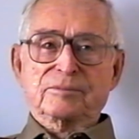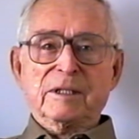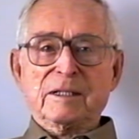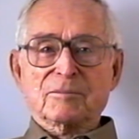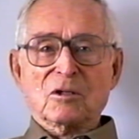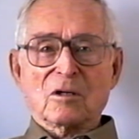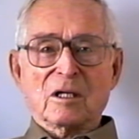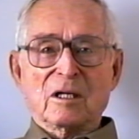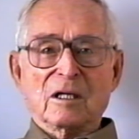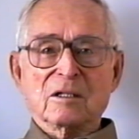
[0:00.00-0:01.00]
damn
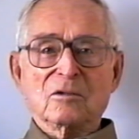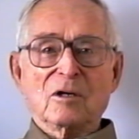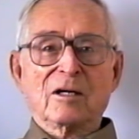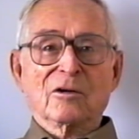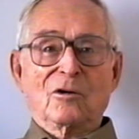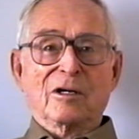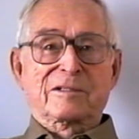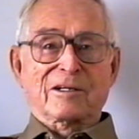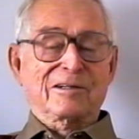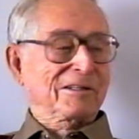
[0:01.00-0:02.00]
early, I know.
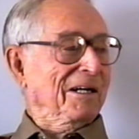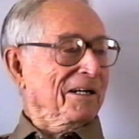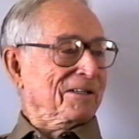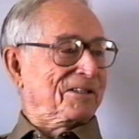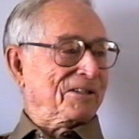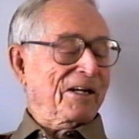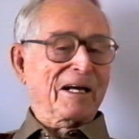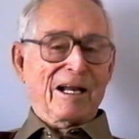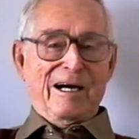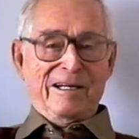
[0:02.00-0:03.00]
This is
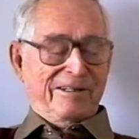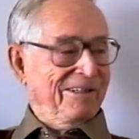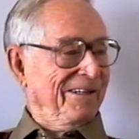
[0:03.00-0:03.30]
daylight.